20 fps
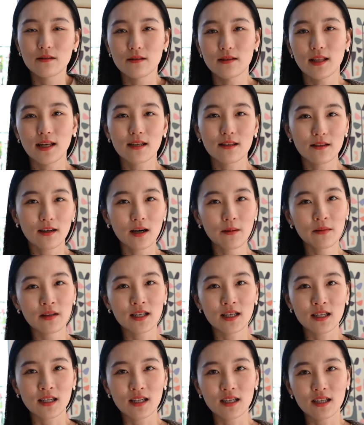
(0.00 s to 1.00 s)
Like
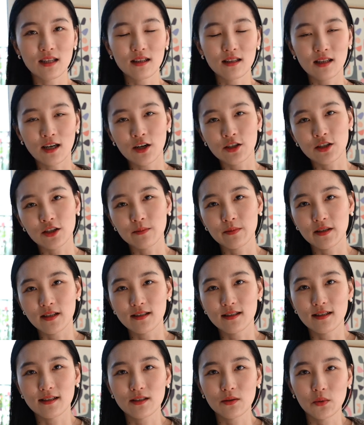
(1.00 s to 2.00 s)
normally larger
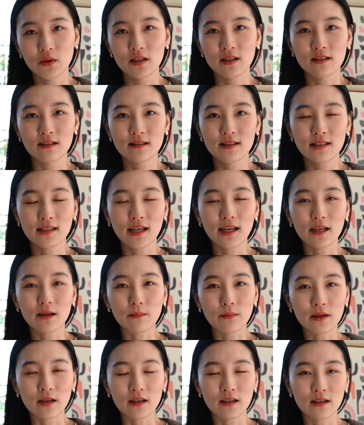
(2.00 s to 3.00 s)
pieces will take
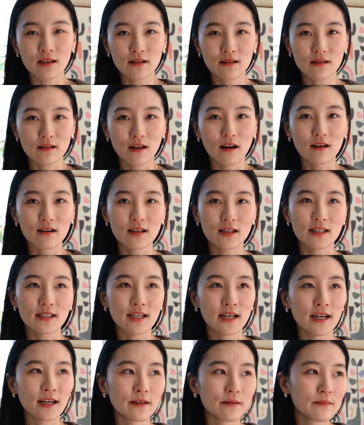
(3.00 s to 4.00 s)
me longer
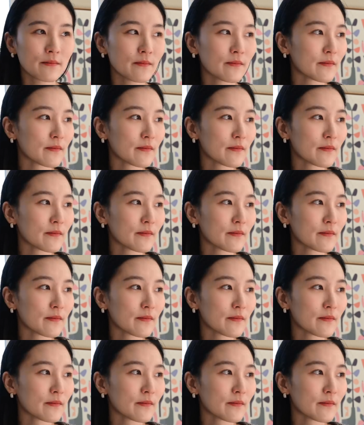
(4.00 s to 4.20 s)
time.